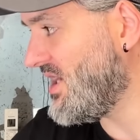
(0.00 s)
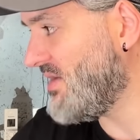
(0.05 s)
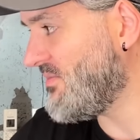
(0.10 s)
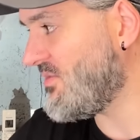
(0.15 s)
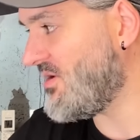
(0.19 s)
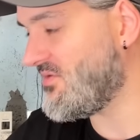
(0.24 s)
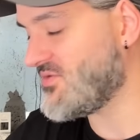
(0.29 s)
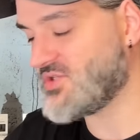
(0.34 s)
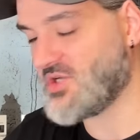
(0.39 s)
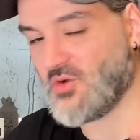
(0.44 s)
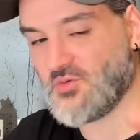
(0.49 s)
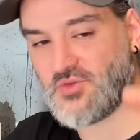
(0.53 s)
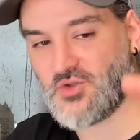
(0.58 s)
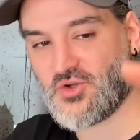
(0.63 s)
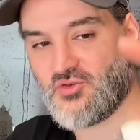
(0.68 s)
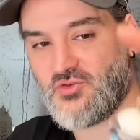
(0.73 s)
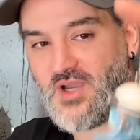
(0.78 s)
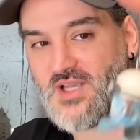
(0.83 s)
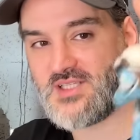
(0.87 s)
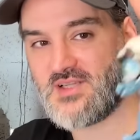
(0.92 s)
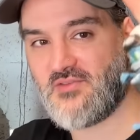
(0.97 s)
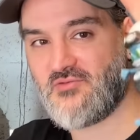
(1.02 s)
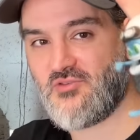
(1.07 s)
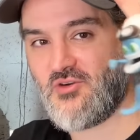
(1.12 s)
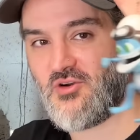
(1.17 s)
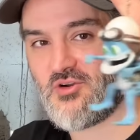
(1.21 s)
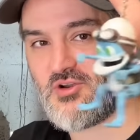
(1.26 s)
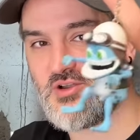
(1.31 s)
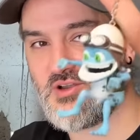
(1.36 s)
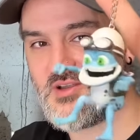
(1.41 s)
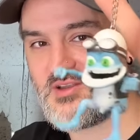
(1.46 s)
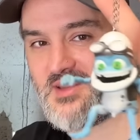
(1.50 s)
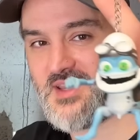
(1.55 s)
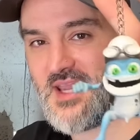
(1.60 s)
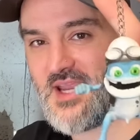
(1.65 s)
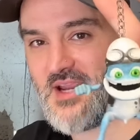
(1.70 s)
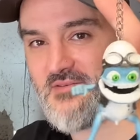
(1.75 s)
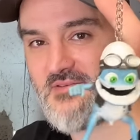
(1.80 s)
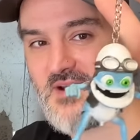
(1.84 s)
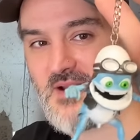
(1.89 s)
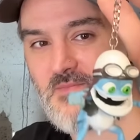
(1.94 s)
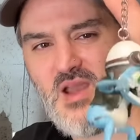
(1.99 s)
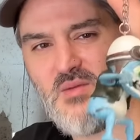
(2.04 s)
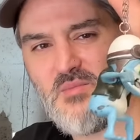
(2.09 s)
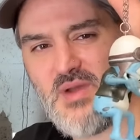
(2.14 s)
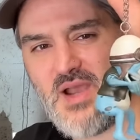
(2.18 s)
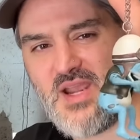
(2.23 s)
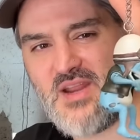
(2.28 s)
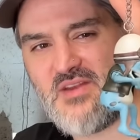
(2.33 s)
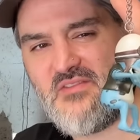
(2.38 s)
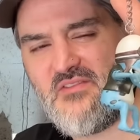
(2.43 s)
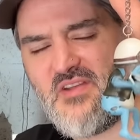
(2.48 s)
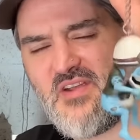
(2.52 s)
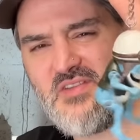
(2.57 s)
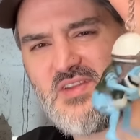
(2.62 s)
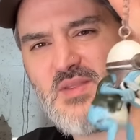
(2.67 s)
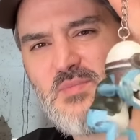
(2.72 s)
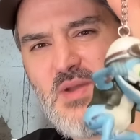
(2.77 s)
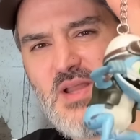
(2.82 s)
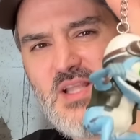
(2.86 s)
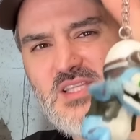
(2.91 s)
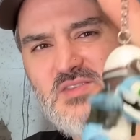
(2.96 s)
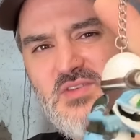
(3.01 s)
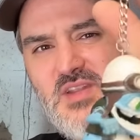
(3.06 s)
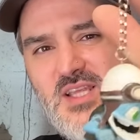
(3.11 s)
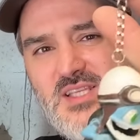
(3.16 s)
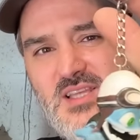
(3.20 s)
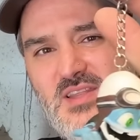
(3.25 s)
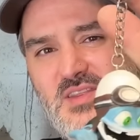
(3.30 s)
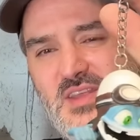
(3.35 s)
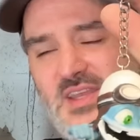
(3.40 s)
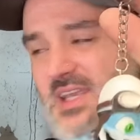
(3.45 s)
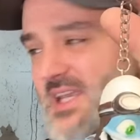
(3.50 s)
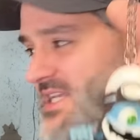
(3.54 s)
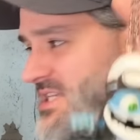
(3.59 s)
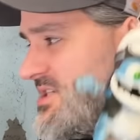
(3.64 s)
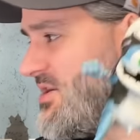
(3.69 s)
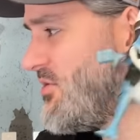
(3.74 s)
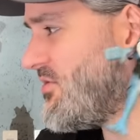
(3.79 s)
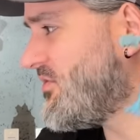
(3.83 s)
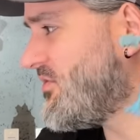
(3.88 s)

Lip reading: But I've sold the Crazy Frog keyring. Paid 50 pence for this, I think. It sold